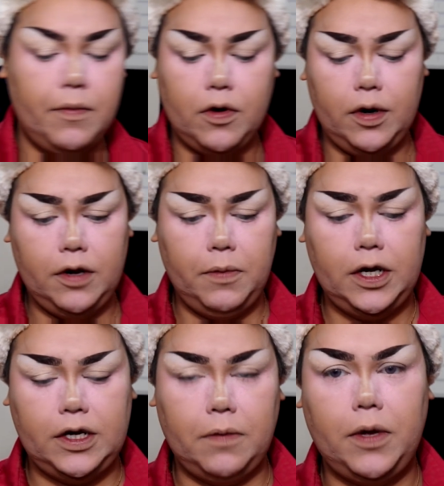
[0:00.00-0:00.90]
I'm going to
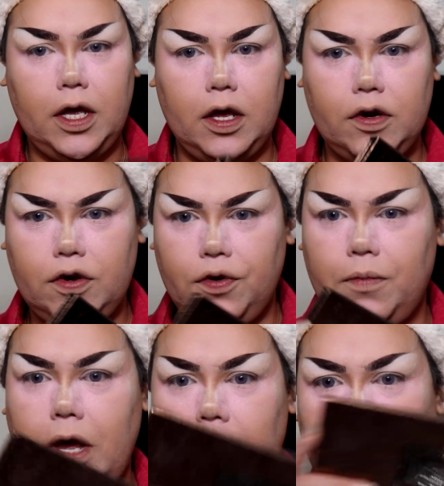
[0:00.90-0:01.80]
be dipping into
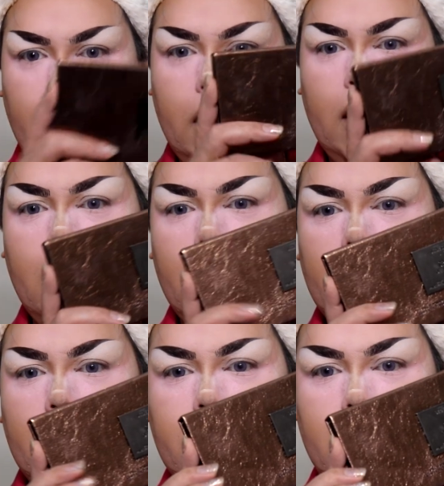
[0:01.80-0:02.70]
my
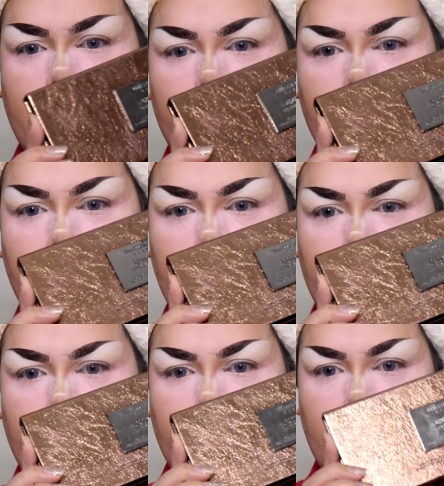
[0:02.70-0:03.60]
Natasha
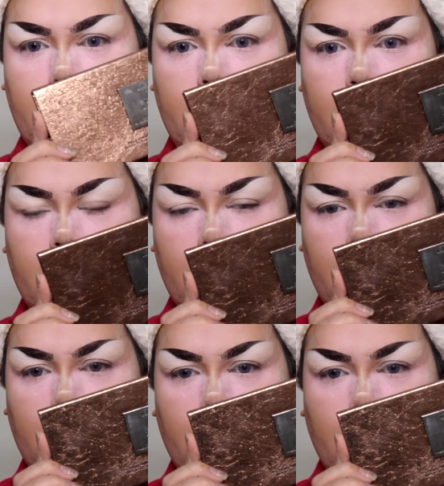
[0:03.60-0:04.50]
Denona,
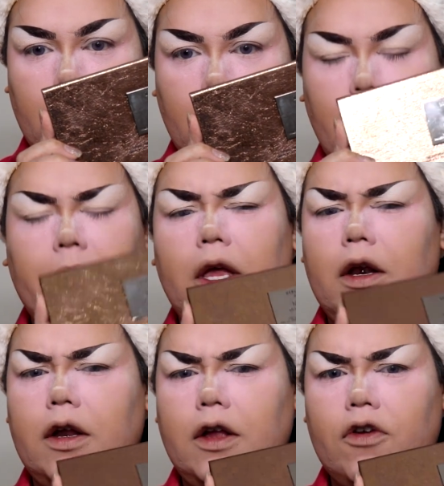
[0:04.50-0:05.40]
I
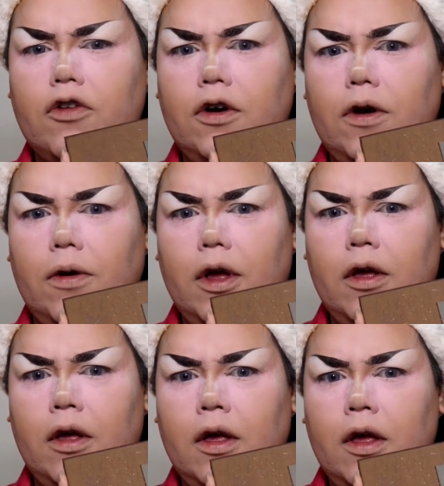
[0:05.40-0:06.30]
mean Natasha
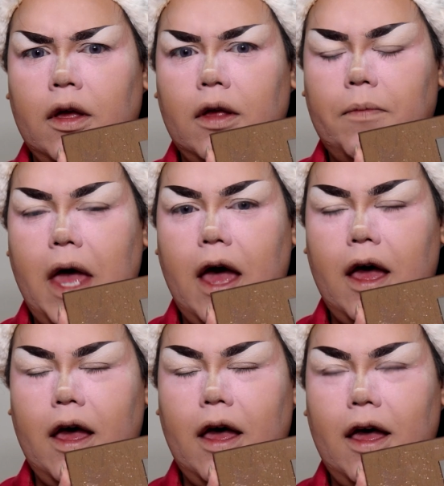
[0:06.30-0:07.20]
Denona,
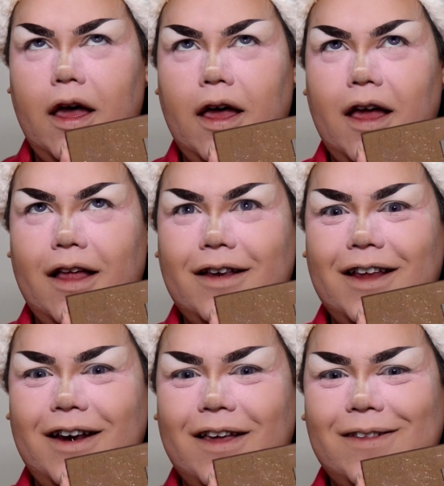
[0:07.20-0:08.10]
pa- uh,
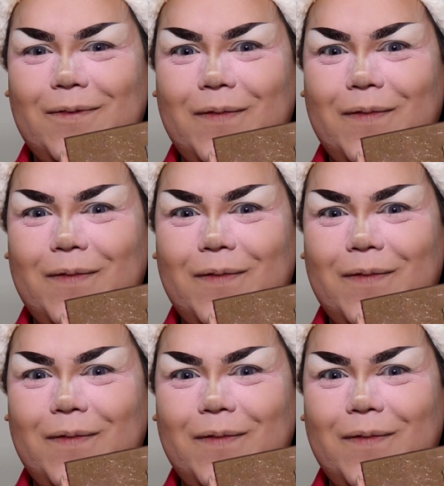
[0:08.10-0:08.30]
Danessa